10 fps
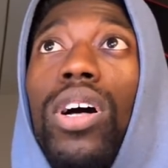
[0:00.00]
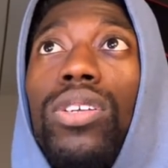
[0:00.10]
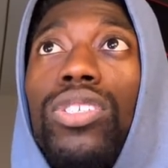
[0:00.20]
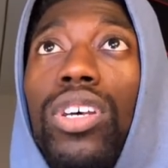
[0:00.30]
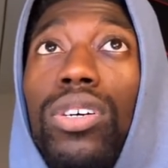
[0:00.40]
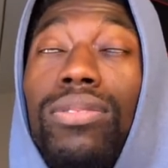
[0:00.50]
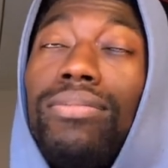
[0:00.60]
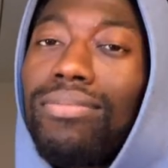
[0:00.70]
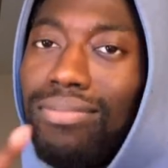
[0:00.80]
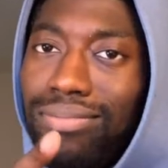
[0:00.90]
So
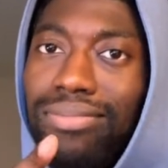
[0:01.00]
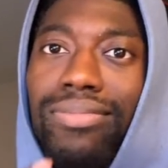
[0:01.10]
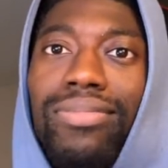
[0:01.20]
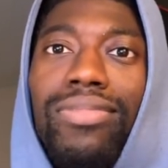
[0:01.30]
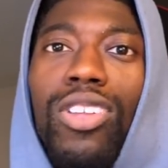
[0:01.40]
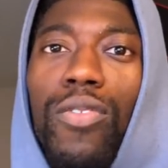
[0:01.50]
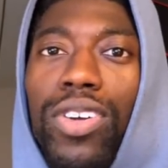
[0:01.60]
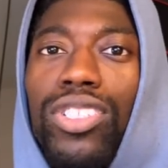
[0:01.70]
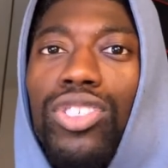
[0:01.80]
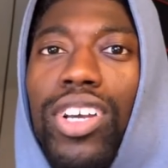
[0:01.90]
don't forget
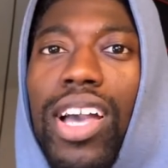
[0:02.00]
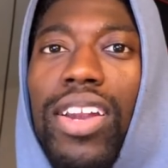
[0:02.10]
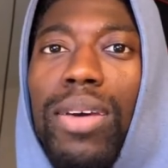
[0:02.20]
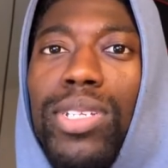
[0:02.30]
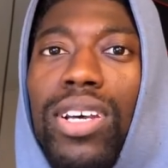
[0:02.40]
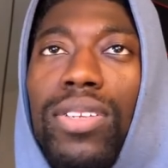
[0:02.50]
to check out Amazon.